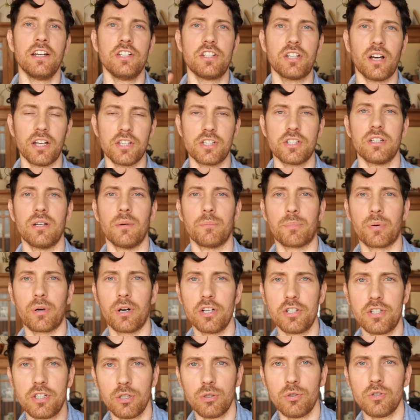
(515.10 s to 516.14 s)
doesn't
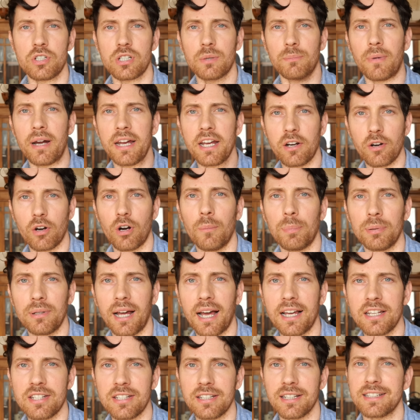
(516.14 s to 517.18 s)
produce
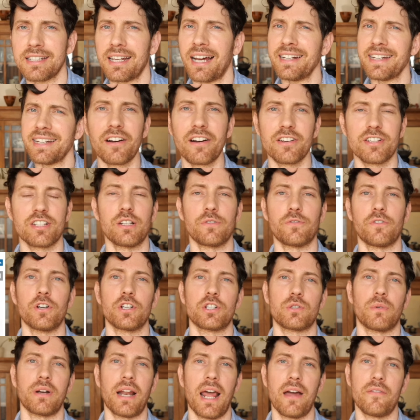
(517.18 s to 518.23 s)
microplastics. I it's the
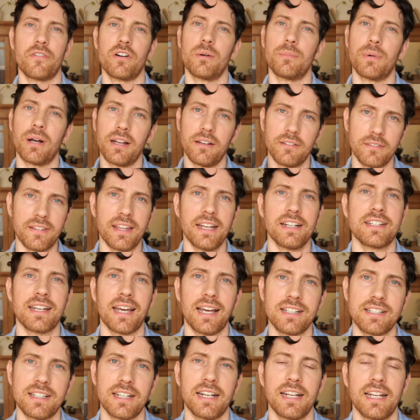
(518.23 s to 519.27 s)
first one ever, but they
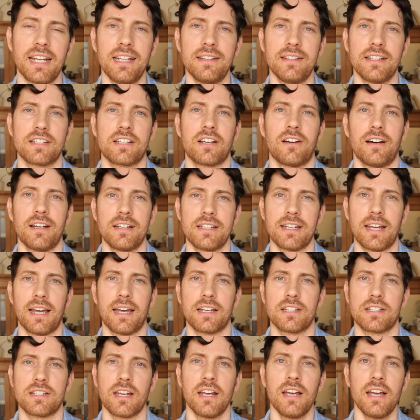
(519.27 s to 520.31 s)
tested it in this
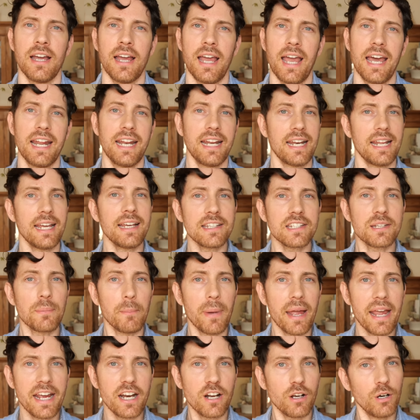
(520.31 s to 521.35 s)
context, and it is made